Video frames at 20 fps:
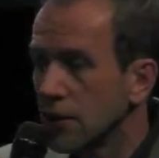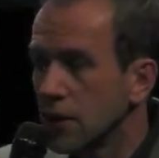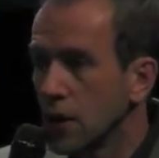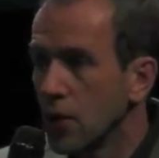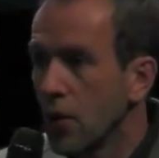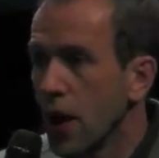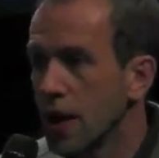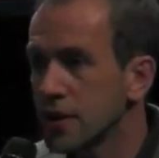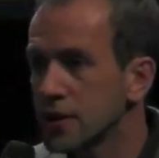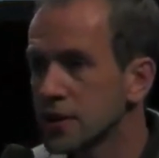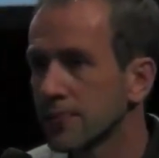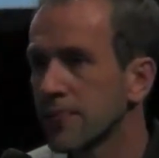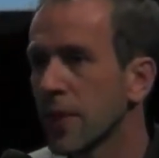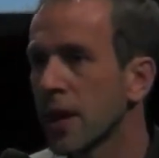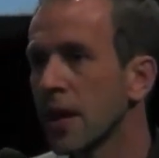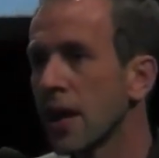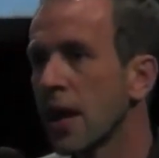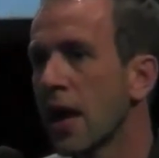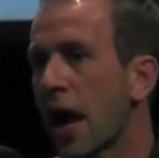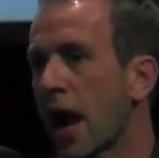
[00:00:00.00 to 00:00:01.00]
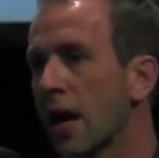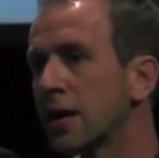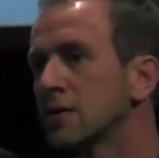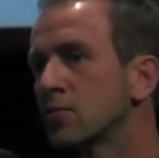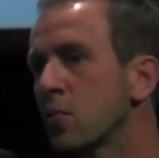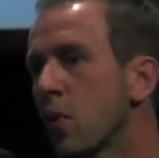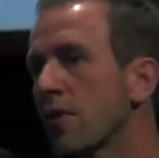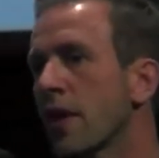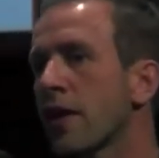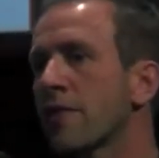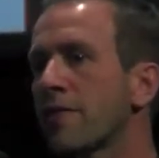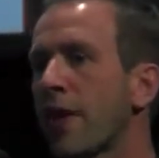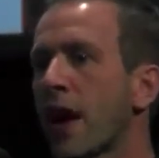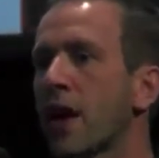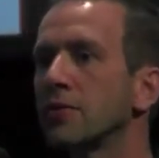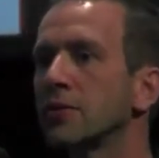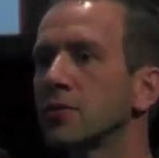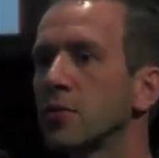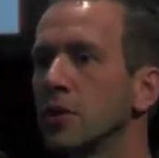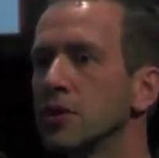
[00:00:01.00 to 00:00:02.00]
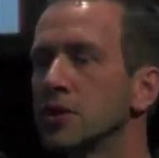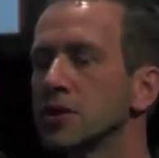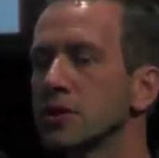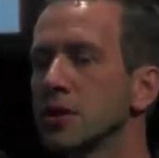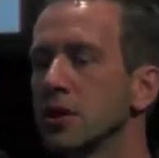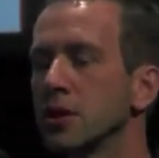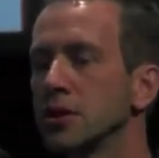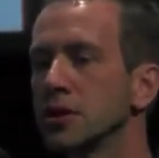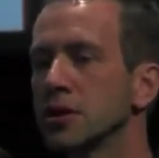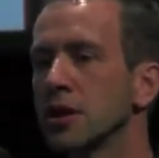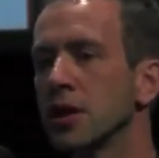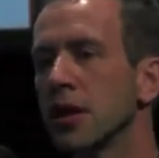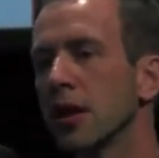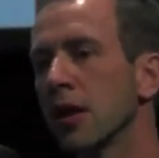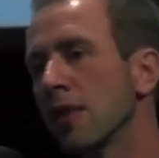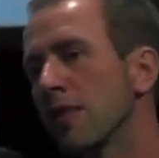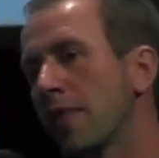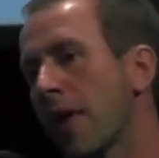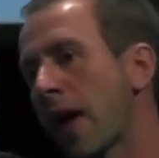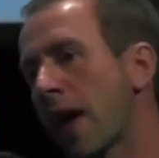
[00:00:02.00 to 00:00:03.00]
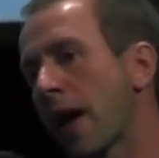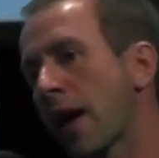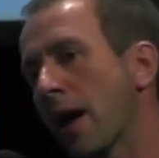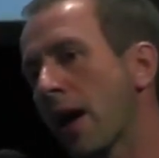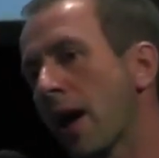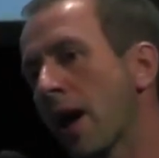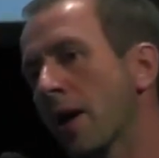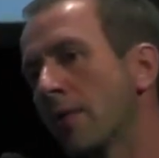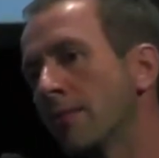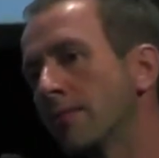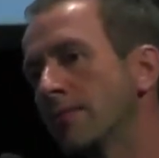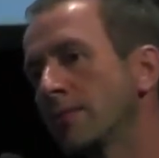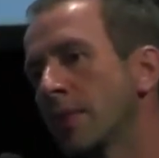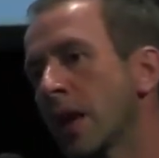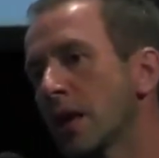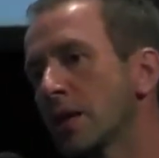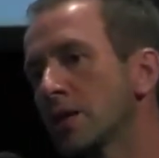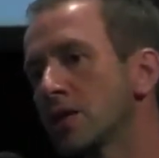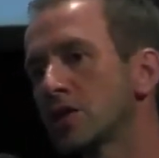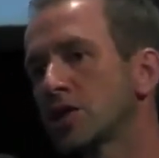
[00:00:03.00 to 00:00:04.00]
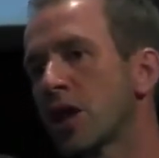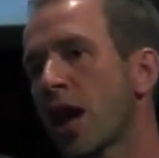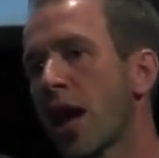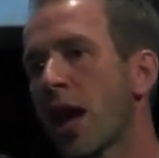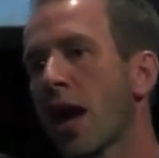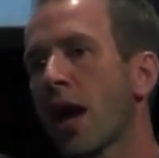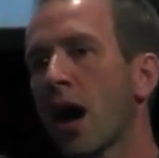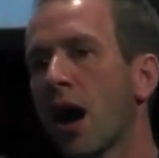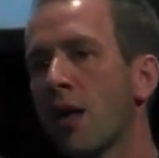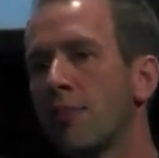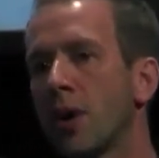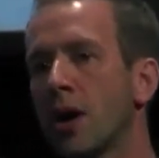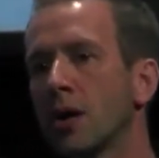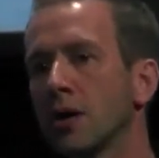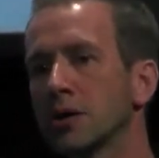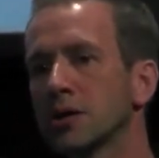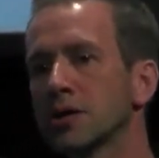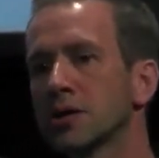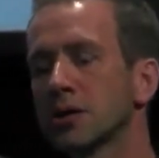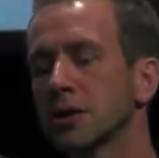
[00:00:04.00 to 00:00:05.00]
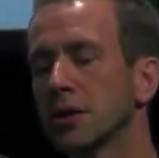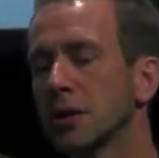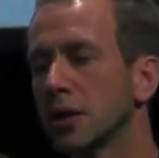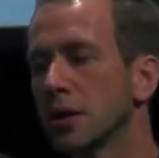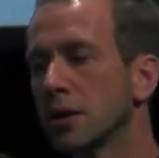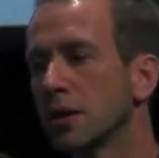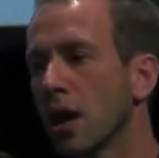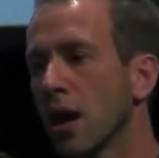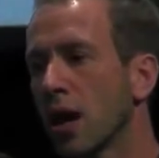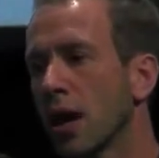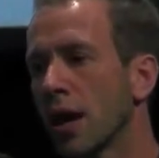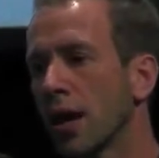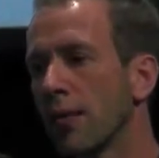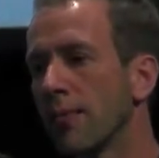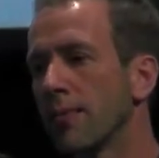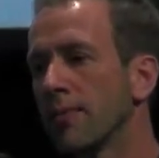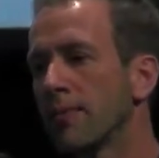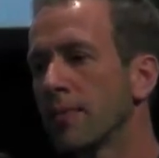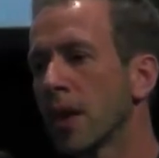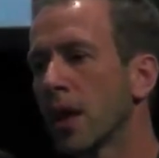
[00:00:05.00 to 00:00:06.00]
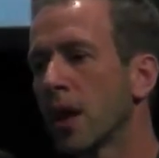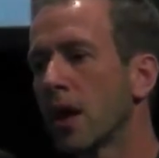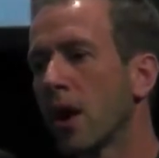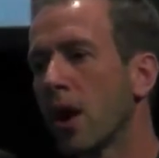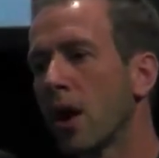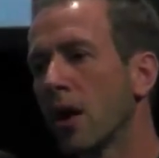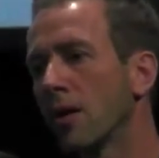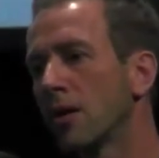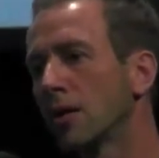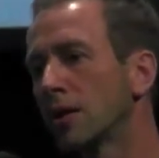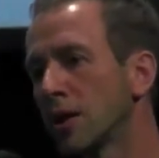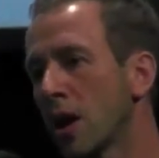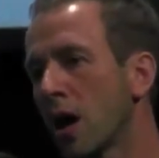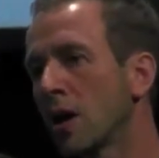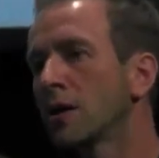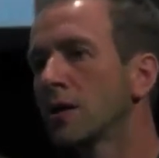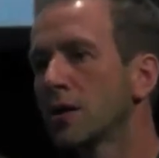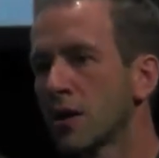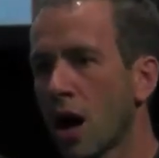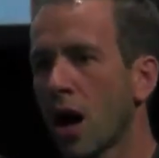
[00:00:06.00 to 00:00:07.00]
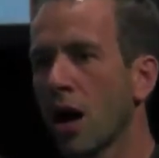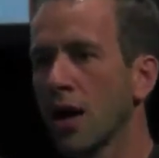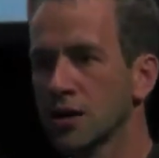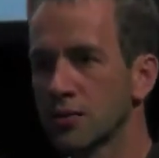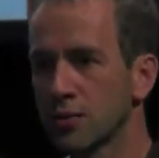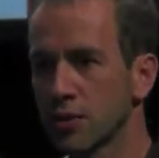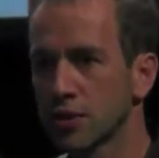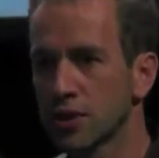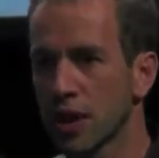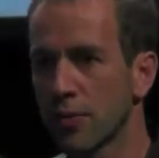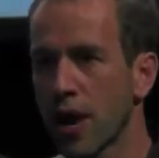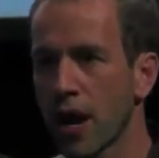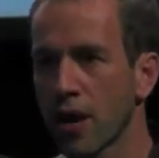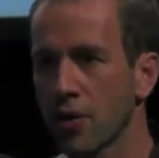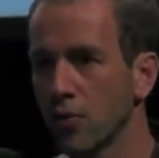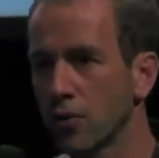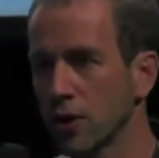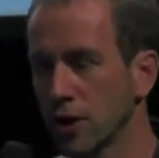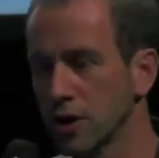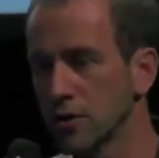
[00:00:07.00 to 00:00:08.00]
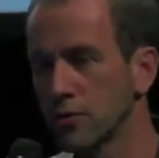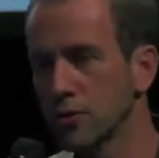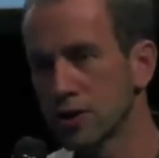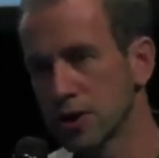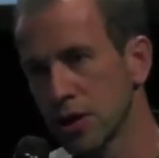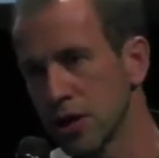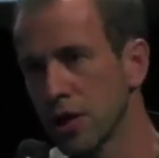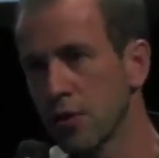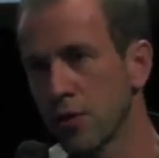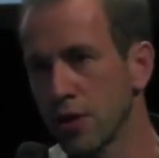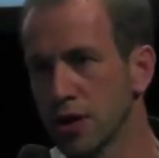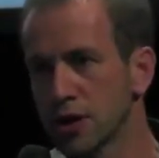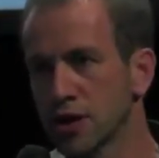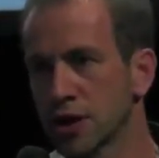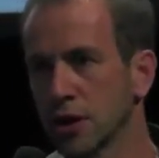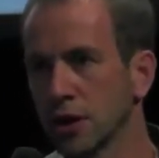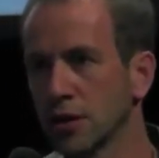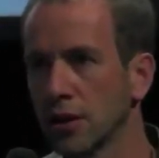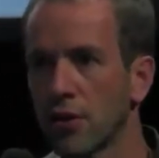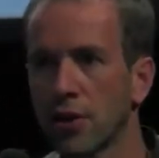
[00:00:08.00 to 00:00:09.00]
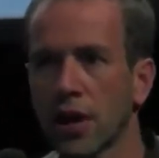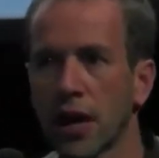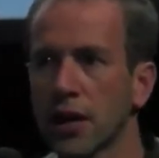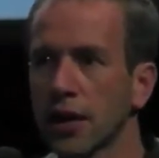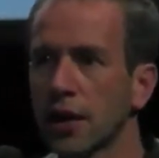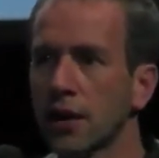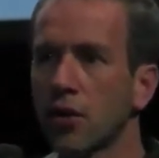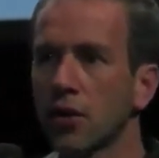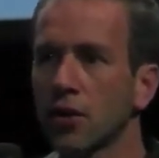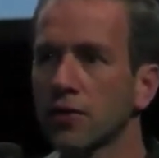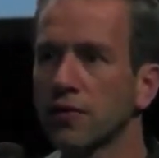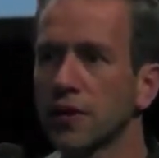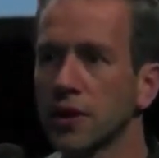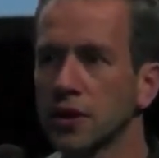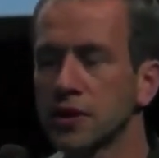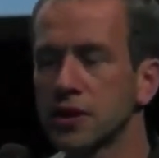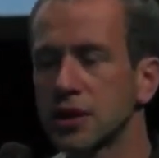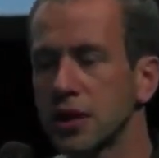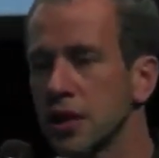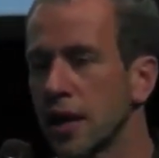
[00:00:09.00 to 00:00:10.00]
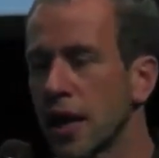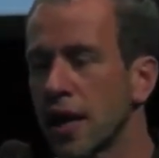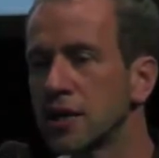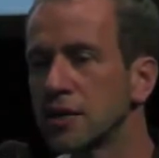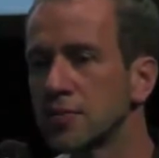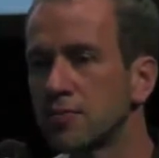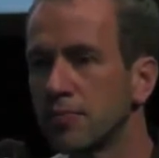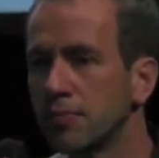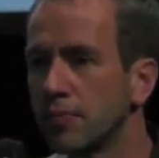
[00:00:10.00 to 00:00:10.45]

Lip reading: the US. And what they found was that their share amongst young guys, which is their main audience, was decreasing. They were getting a lot of the teenage